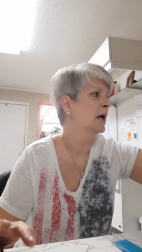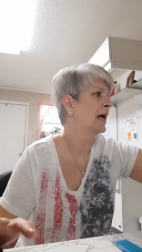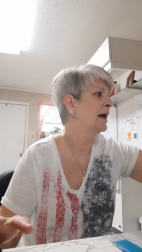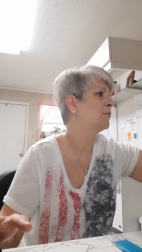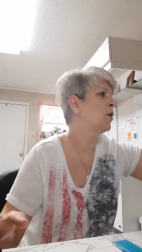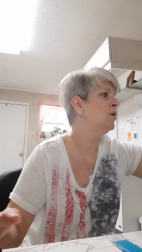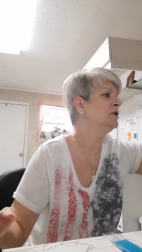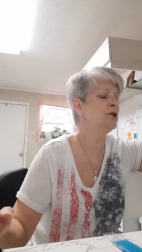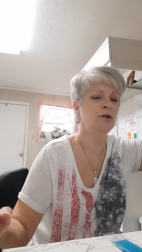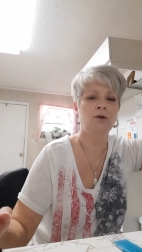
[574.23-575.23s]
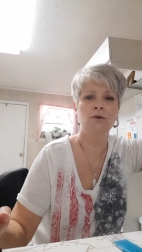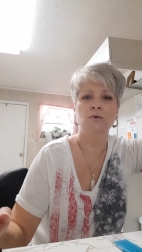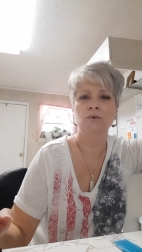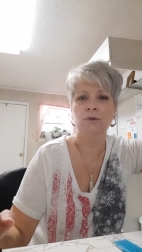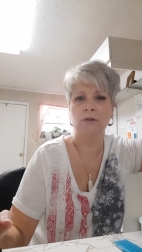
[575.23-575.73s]
and I'm going to
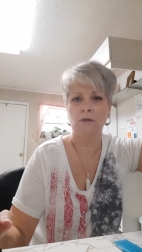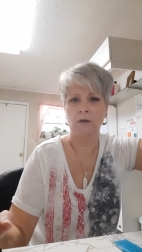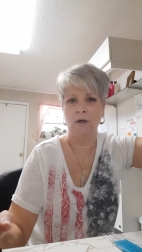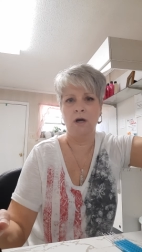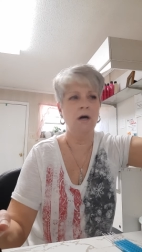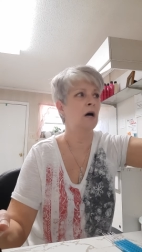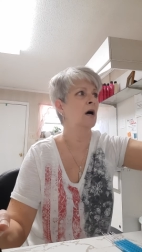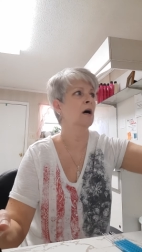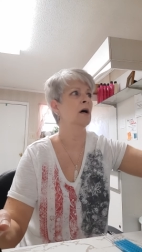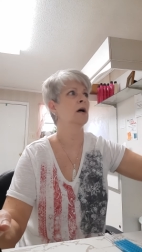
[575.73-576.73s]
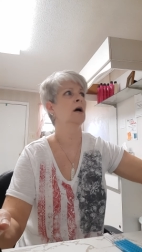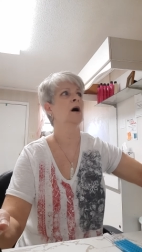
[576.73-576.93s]
use a